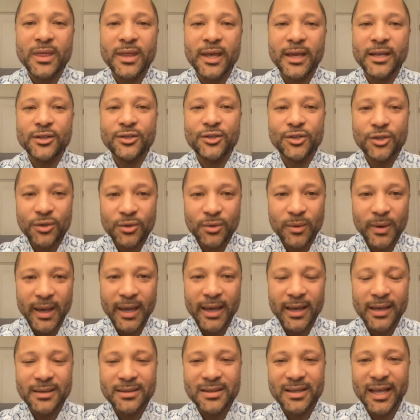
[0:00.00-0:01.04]
they do
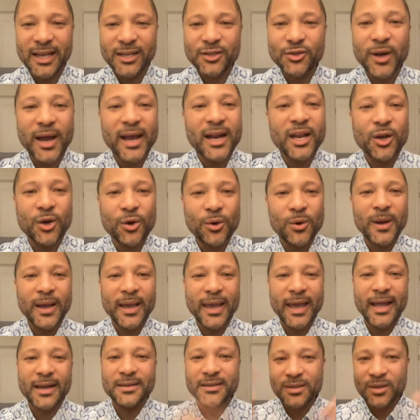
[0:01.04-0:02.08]
is they try to go
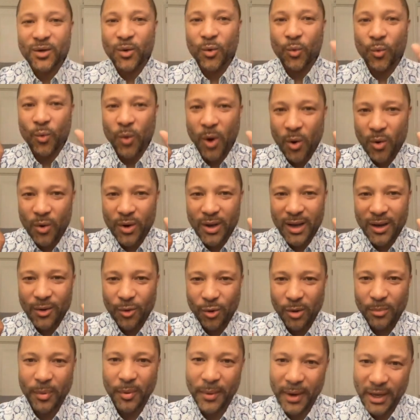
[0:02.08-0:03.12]
against woke
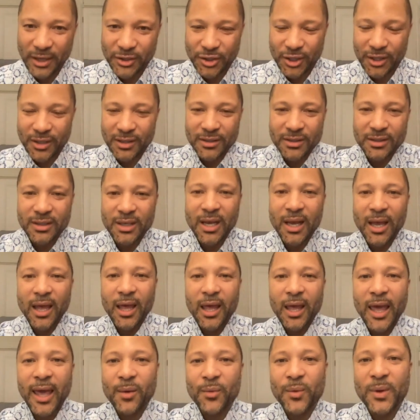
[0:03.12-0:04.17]
corporations.
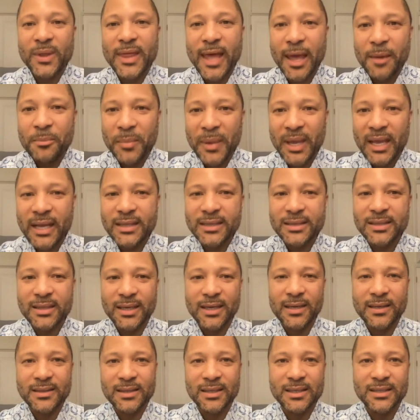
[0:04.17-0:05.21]
And what that means
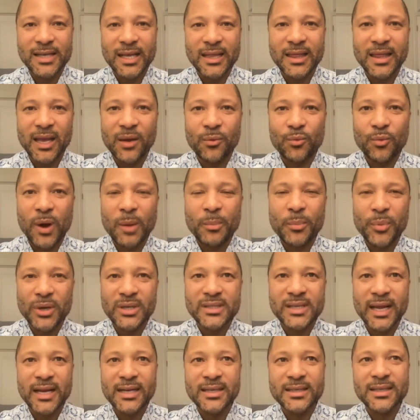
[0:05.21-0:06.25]
is that they
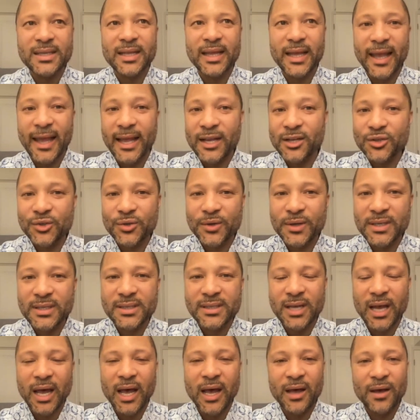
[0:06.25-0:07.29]
represent the interests
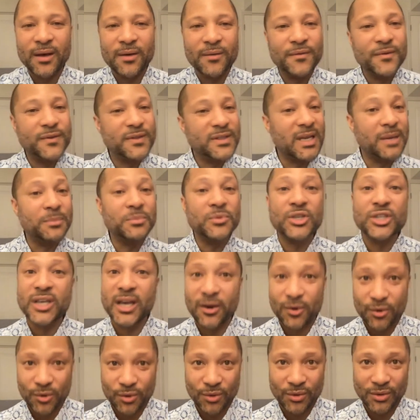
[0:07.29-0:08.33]
of some
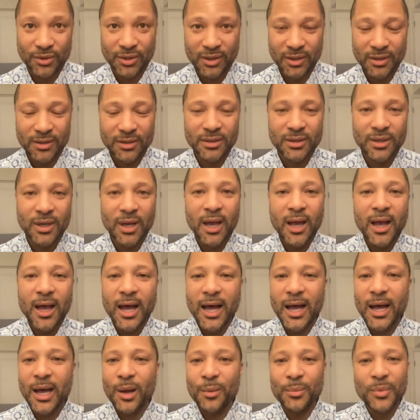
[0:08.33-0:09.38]
shareholders.
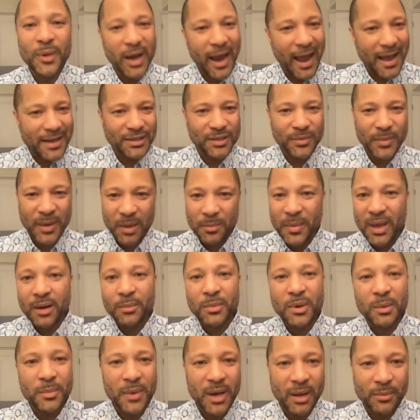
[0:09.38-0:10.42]
There has to be a
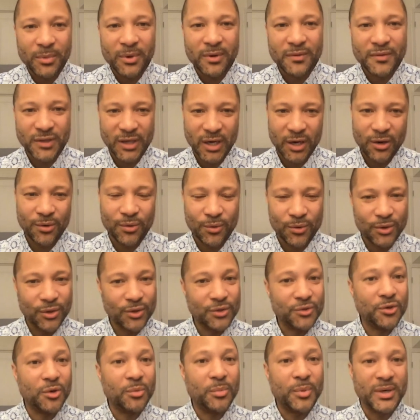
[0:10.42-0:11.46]
minimum number of
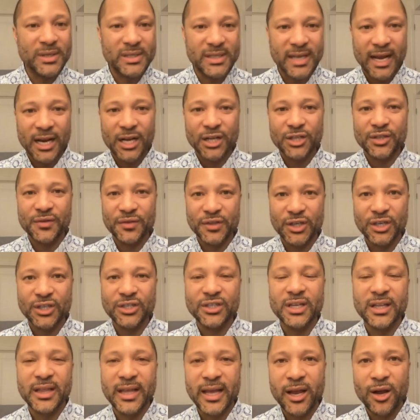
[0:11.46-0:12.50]
shareholders or percentage of shares
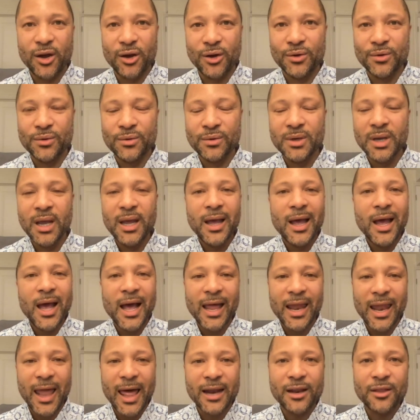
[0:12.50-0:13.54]
that they own. A
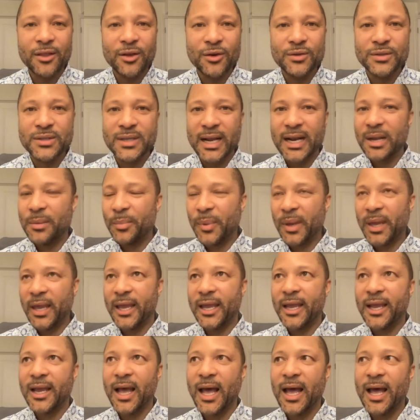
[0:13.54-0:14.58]
lot of those end up
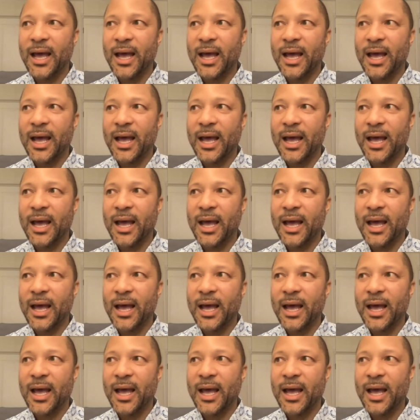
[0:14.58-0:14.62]
being